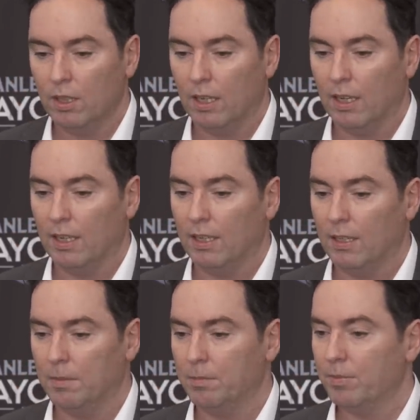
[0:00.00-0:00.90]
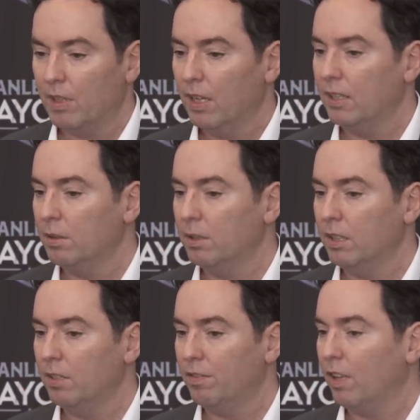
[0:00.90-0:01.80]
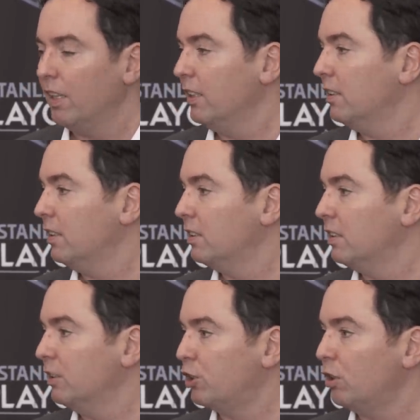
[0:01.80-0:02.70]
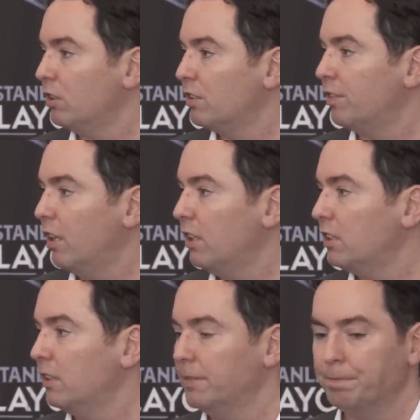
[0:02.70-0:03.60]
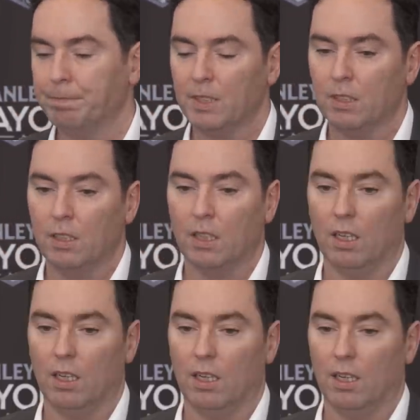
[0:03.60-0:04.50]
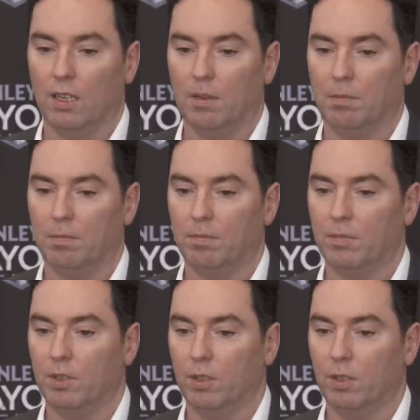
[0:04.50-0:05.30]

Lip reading: he'll fly in as insurance for us. And,